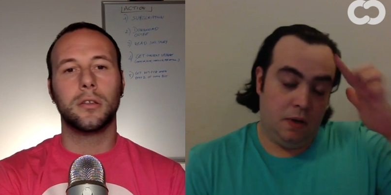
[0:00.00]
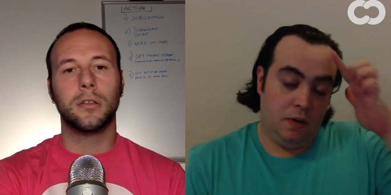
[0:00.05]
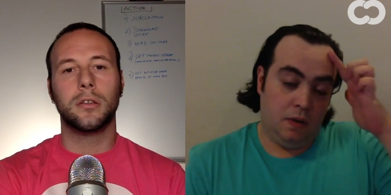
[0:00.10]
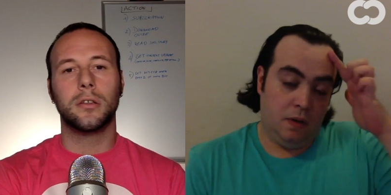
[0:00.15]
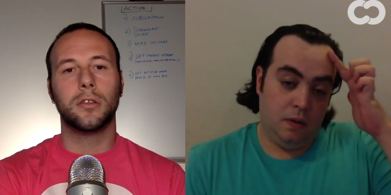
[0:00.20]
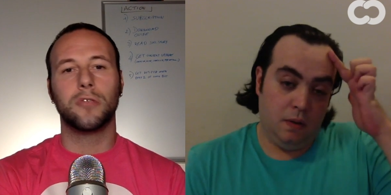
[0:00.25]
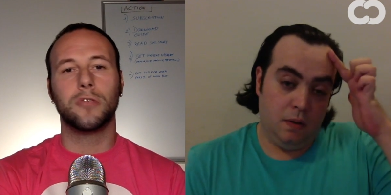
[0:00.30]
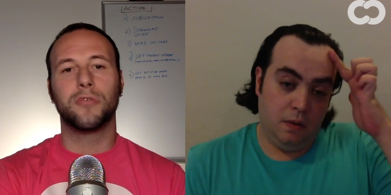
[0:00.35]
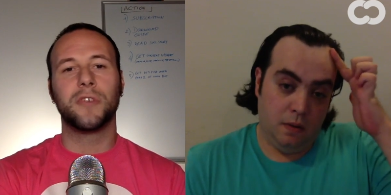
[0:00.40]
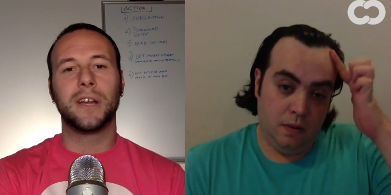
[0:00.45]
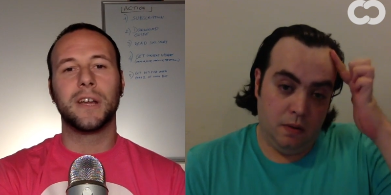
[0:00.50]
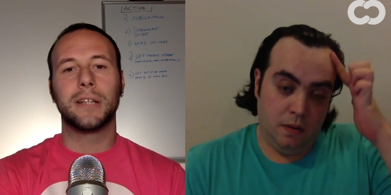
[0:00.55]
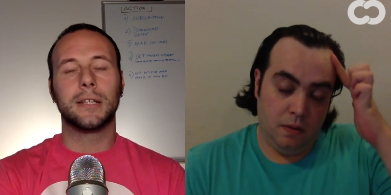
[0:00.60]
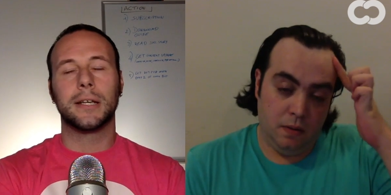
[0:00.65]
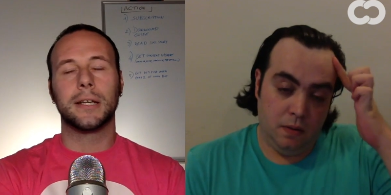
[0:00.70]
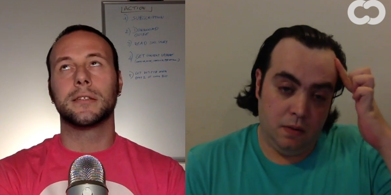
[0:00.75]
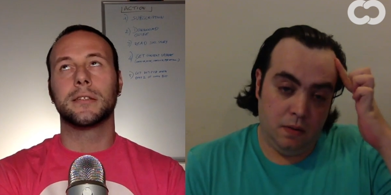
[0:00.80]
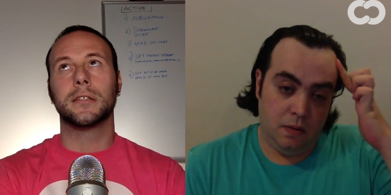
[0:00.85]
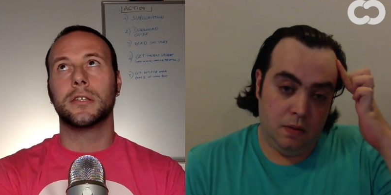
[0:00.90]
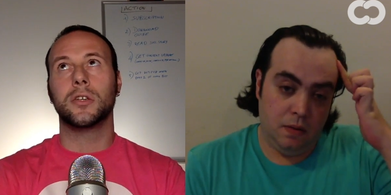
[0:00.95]
Speaker 1: you felt
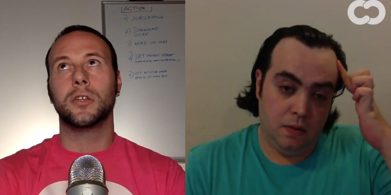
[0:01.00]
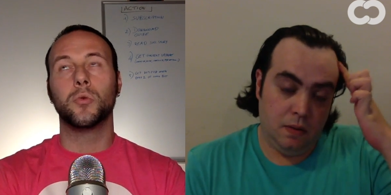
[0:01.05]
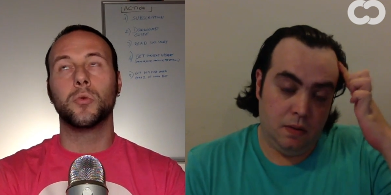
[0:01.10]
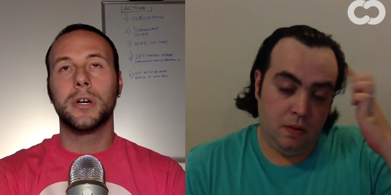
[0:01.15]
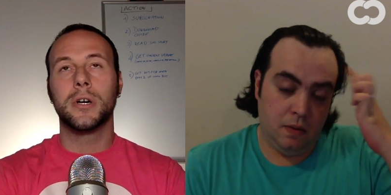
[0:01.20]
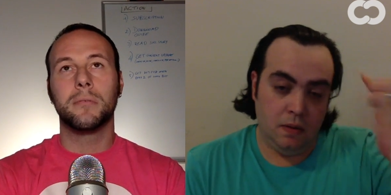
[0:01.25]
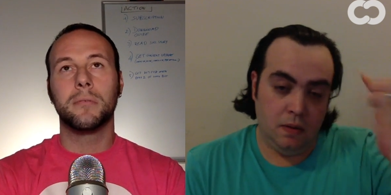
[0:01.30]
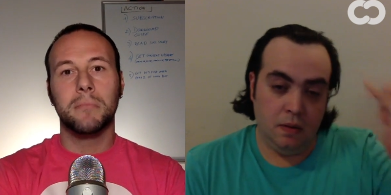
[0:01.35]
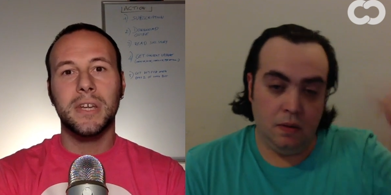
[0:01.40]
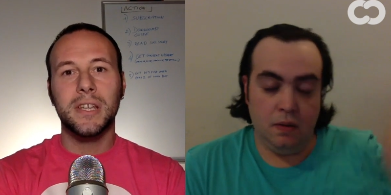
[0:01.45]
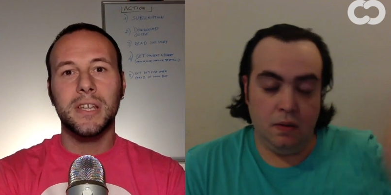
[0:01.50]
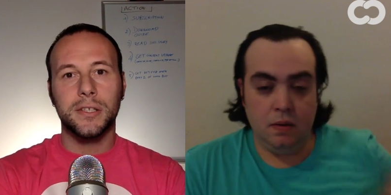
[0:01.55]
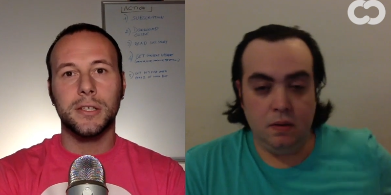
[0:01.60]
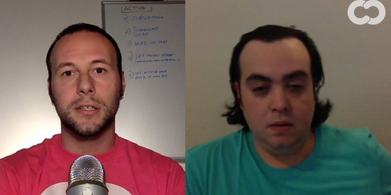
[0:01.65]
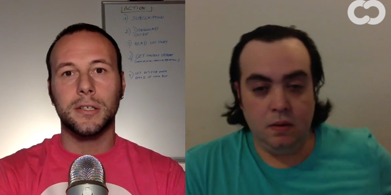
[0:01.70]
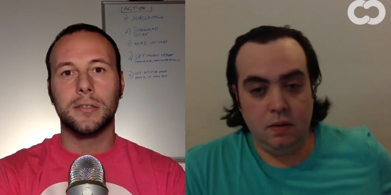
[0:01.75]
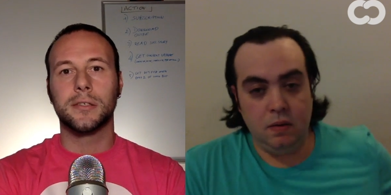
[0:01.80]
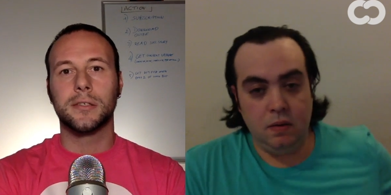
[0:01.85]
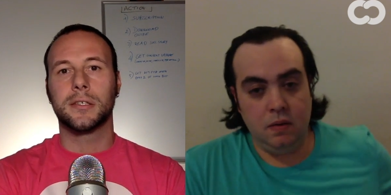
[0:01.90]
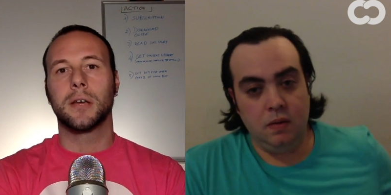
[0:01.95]
that you were
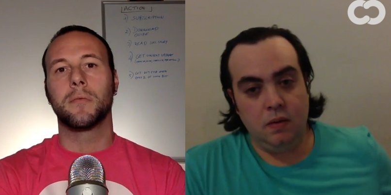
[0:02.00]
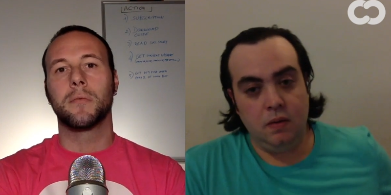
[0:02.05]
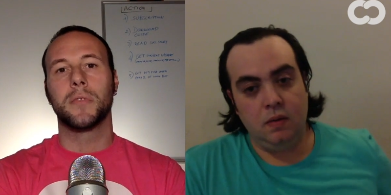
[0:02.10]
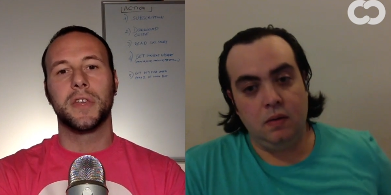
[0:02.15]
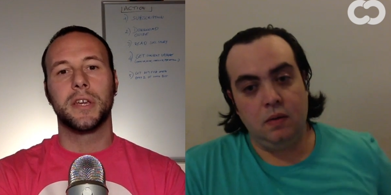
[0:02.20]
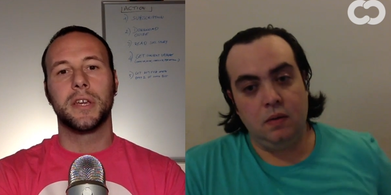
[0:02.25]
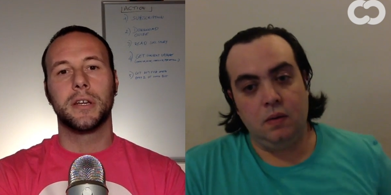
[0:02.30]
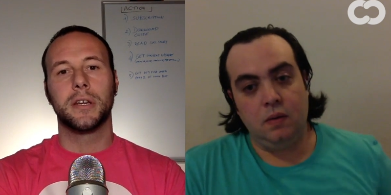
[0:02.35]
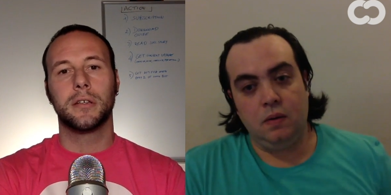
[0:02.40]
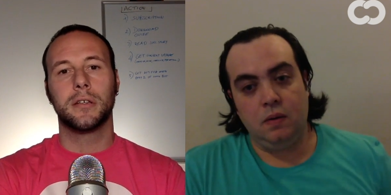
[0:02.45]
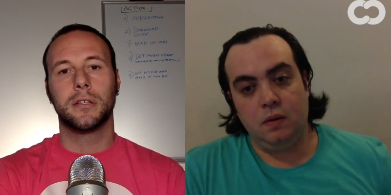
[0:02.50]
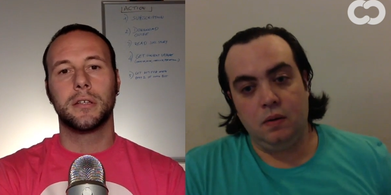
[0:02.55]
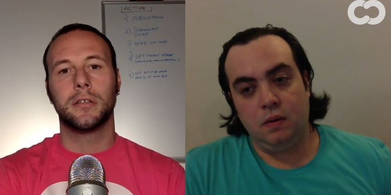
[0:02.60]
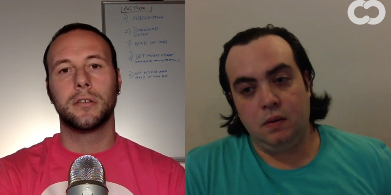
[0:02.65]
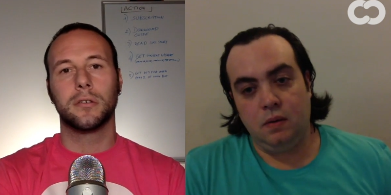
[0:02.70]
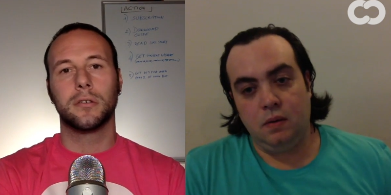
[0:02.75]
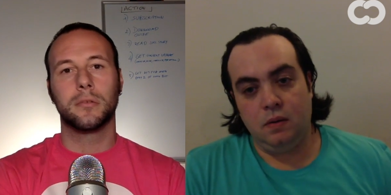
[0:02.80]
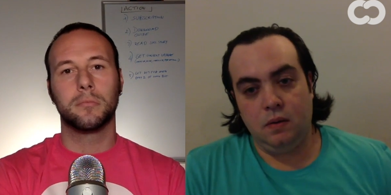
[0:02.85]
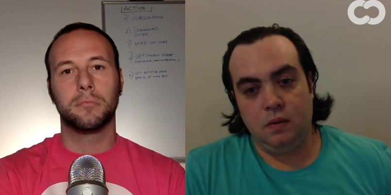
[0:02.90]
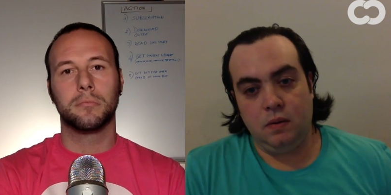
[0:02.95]
missing something in
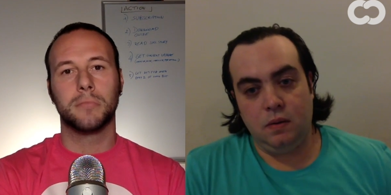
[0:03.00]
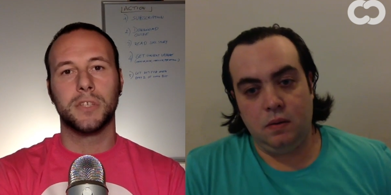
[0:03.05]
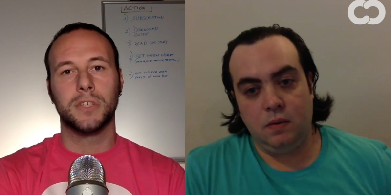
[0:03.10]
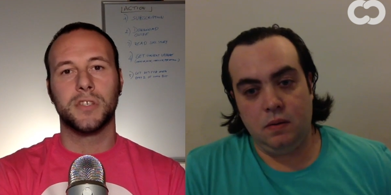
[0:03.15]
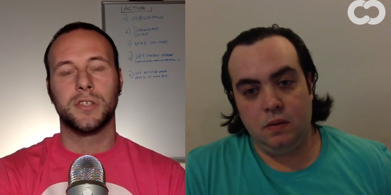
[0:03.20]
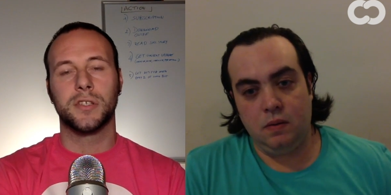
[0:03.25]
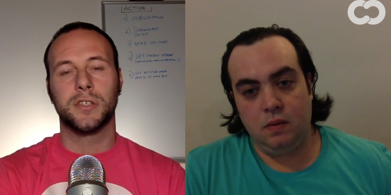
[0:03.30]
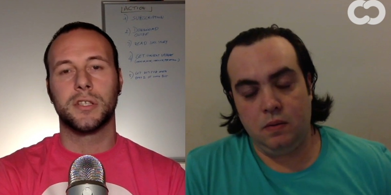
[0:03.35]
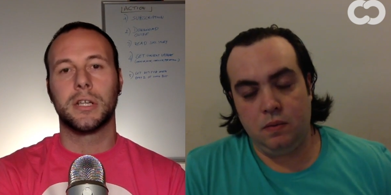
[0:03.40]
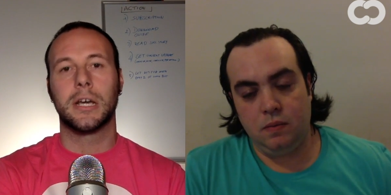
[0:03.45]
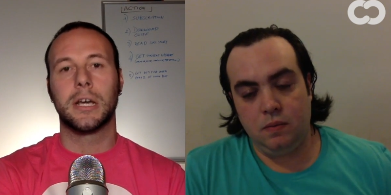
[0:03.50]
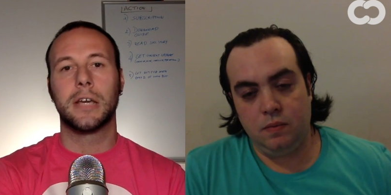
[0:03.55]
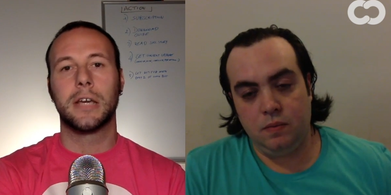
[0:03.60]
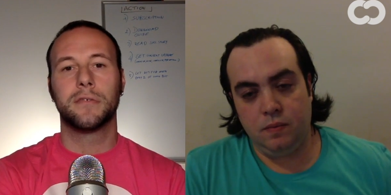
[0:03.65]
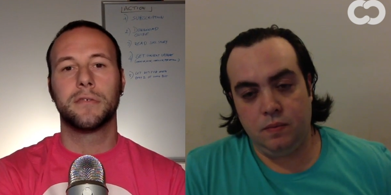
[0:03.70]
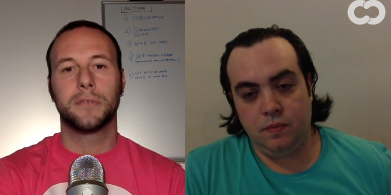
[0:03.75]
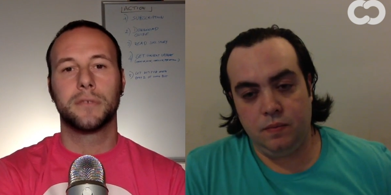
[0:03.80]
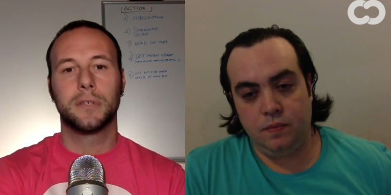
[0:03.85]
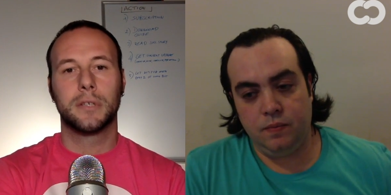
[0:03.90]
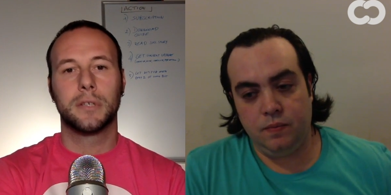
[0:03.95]
your business life